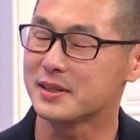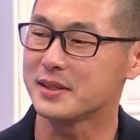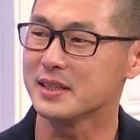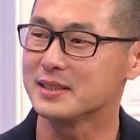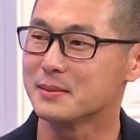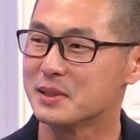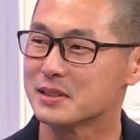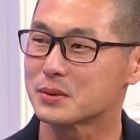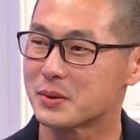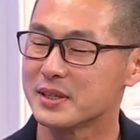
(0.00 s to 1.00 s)
very
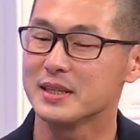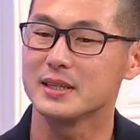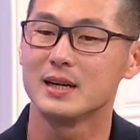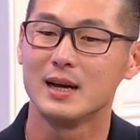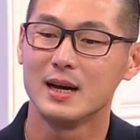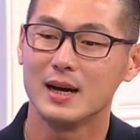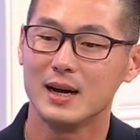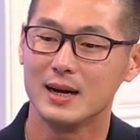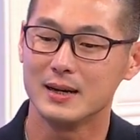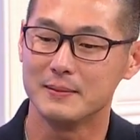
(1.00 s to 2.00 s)
intimate story.
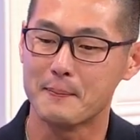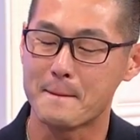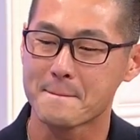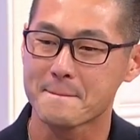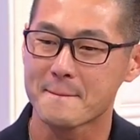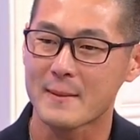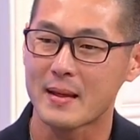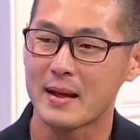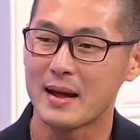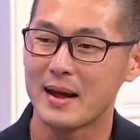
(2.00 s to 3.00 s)
Um,
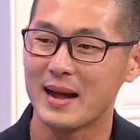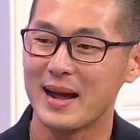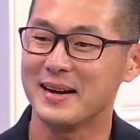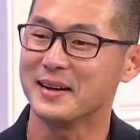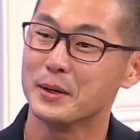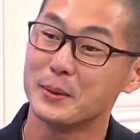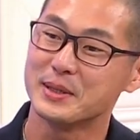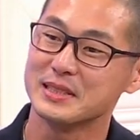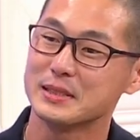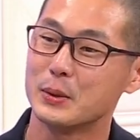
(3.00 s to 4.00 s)
and I know
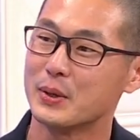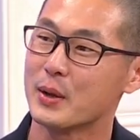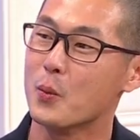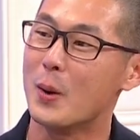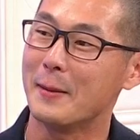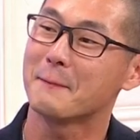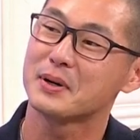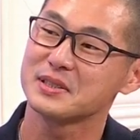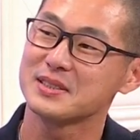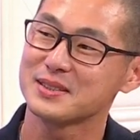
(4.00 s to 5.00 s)
this is only one
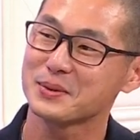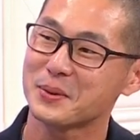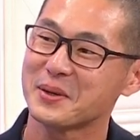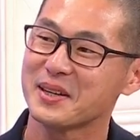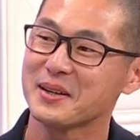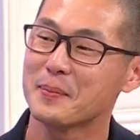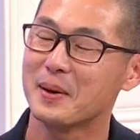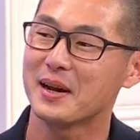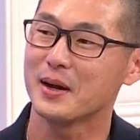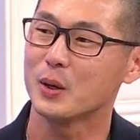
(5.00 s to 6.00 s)
person's story,
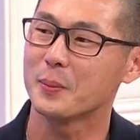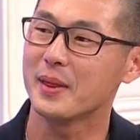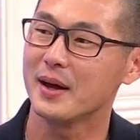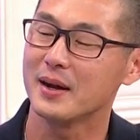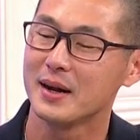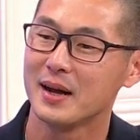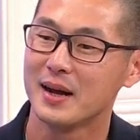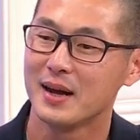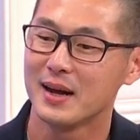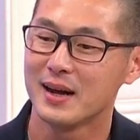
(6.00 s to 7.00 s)
but I hope that
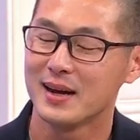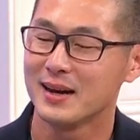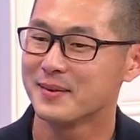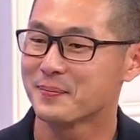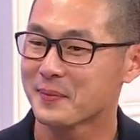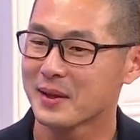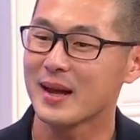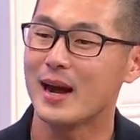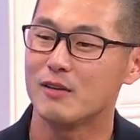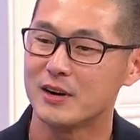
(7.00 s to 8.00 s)

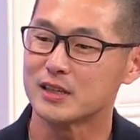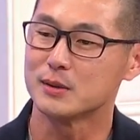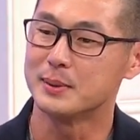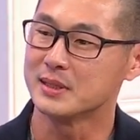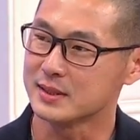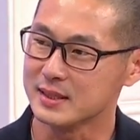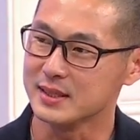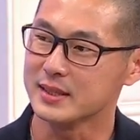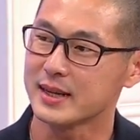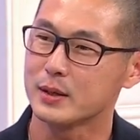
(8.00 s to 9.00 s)
yeah, our
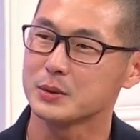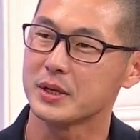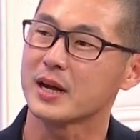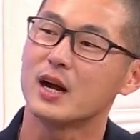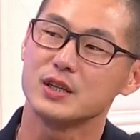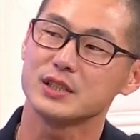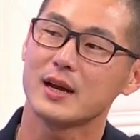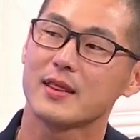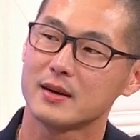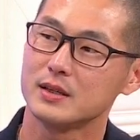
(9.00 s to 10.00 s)
vulnerability can also encourage
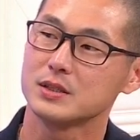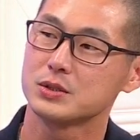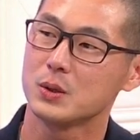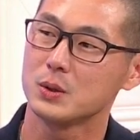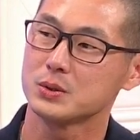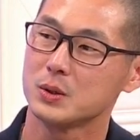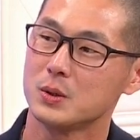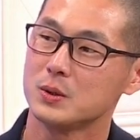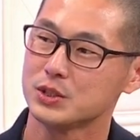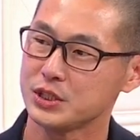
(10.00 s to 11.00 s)
others to
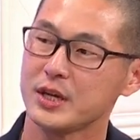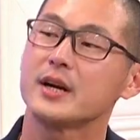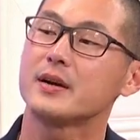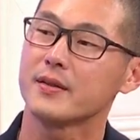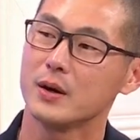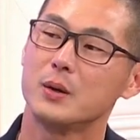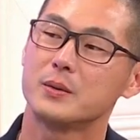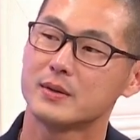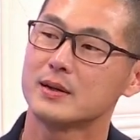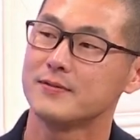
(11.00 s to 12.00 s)
also share their
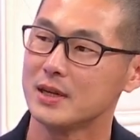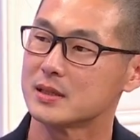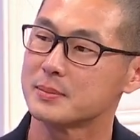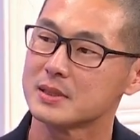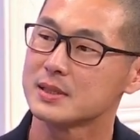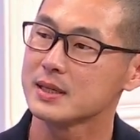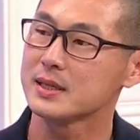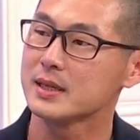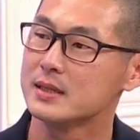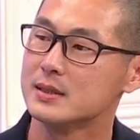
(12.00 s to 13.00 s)
own
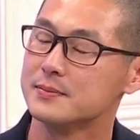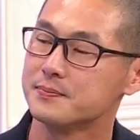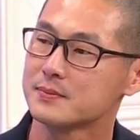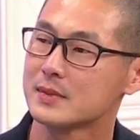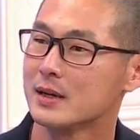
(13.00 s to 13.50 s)
vulnerability in